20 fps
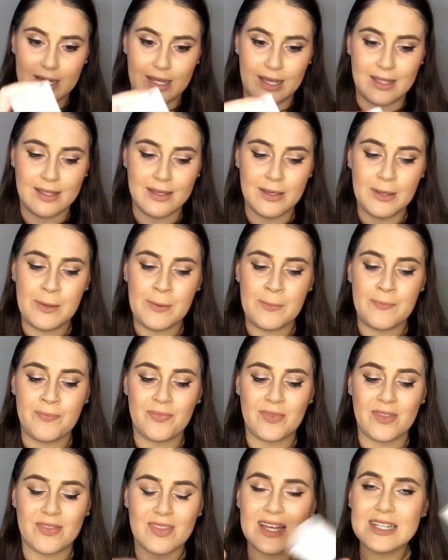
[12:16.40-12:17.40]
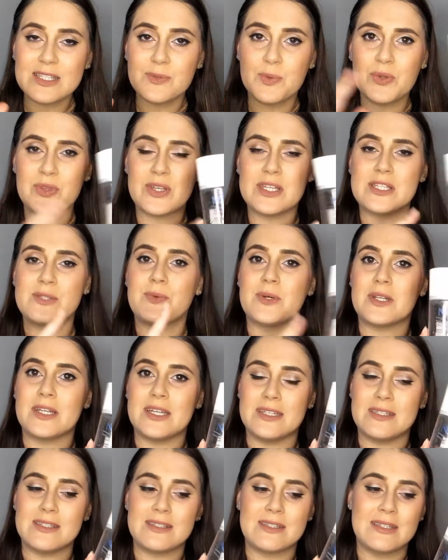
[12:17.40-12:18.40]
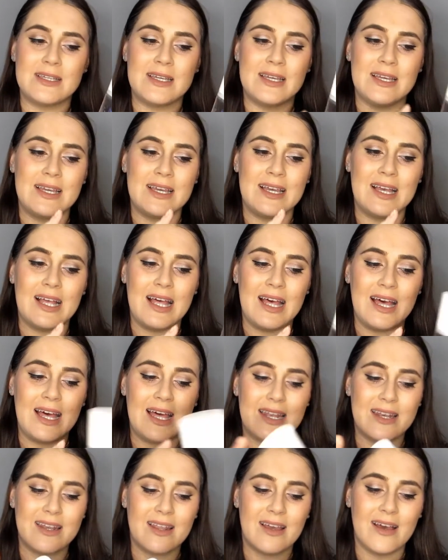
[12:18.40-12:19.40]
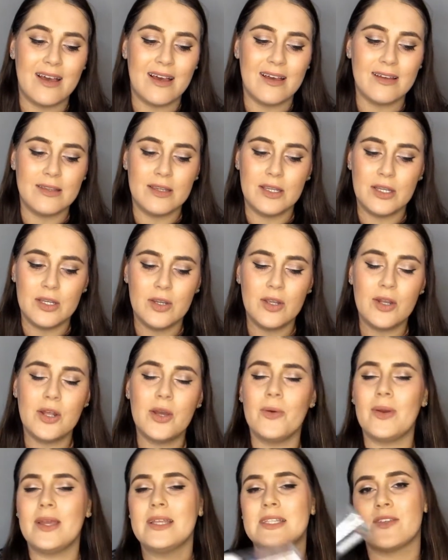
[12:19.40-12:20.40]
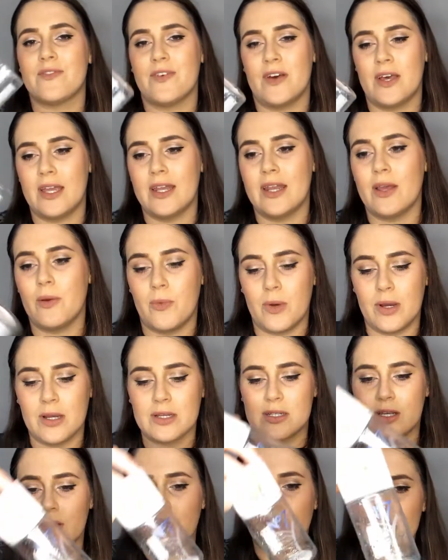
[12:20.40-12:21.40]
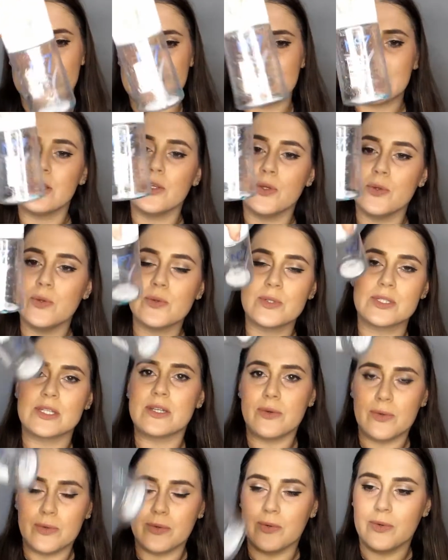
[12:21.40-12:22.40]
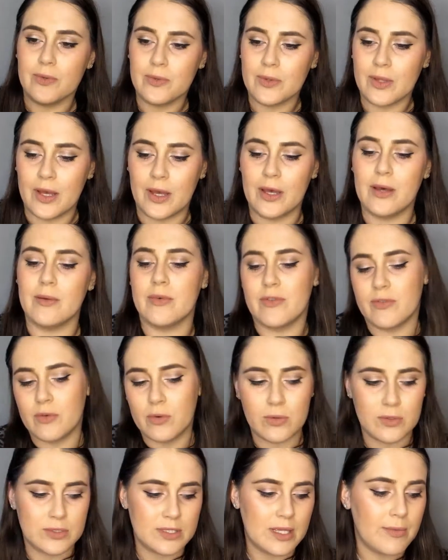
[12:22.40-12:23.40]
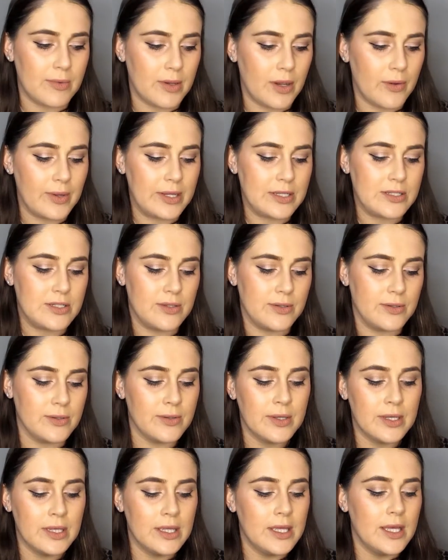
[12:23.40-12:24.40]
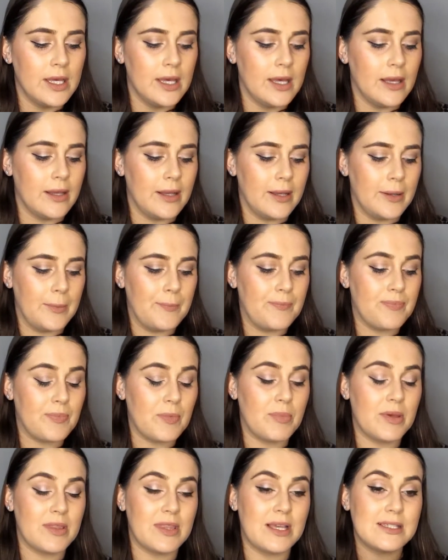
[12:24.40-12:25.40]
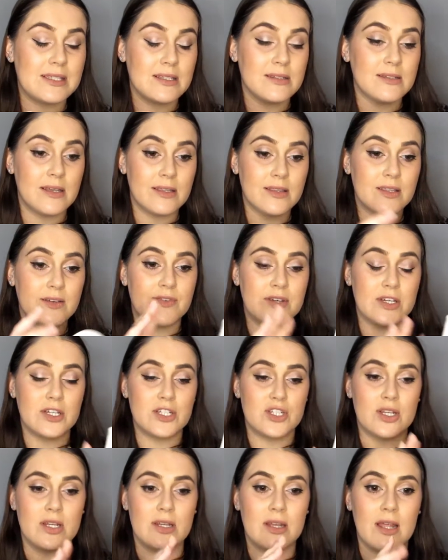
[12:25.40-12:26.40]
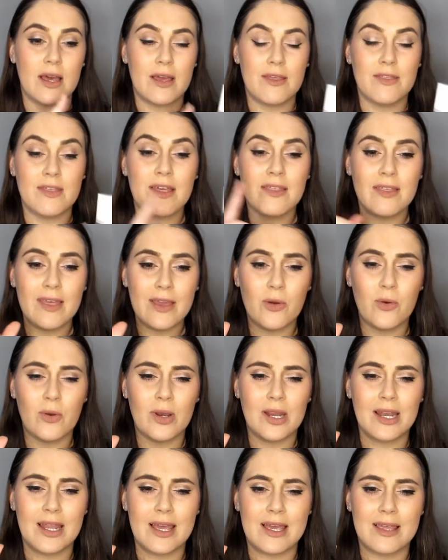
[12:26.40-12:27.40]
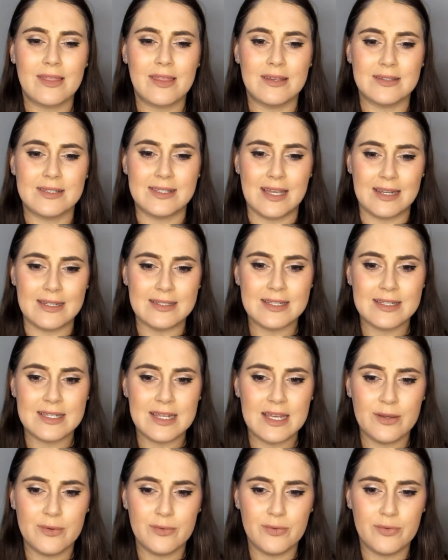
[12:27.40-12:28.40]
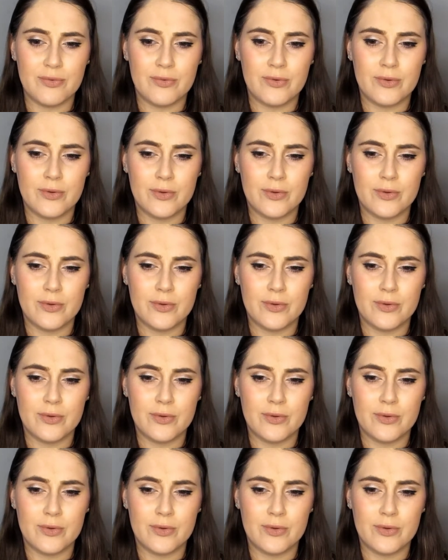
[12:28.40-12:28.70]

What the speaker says: it. That's what this one is. And you know, it's fine, it works. I obviously used it all, of course I'm going to. But there's another version, I think they call it like the sensitive,